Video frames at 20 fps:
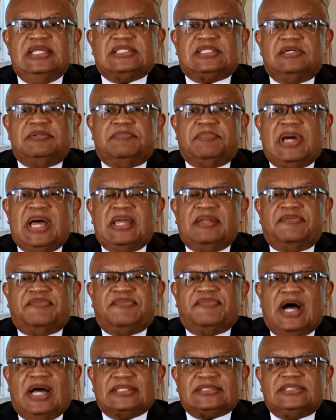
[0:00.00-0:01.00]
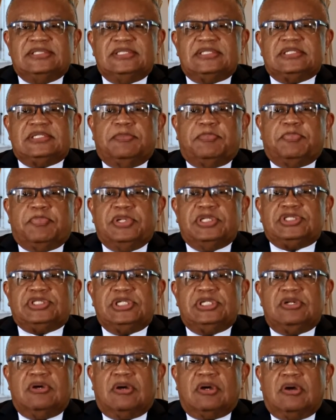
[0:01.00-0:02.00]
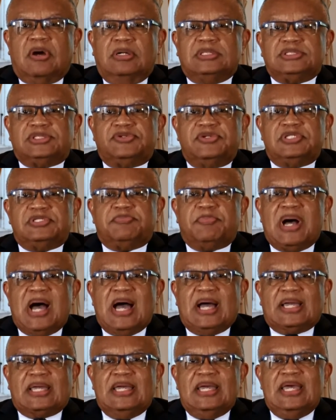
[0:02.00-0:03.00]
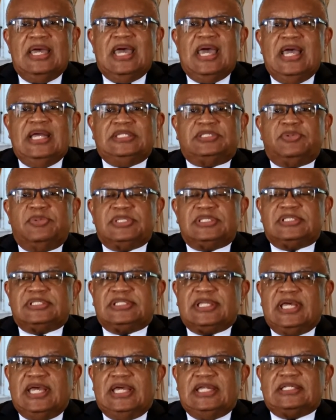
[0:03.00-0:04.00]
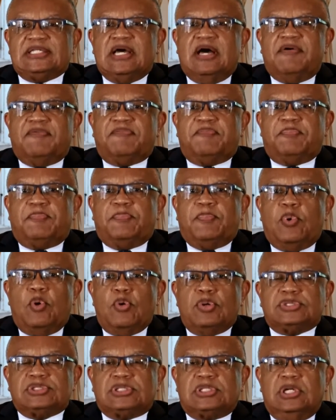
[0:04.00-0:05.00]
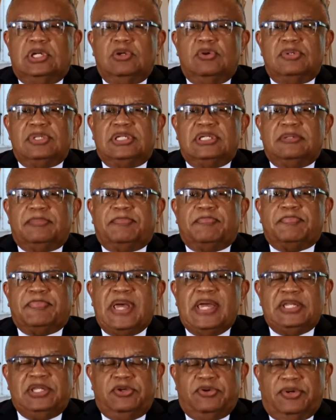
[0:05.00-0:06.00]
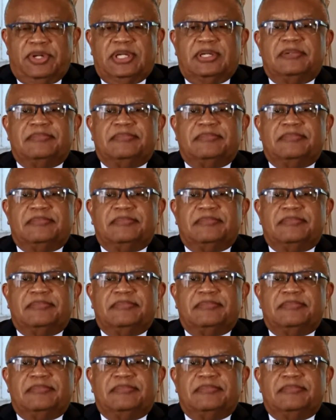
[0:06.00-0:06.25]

combined factors are pushing our countries back into a state of post-colonial penury.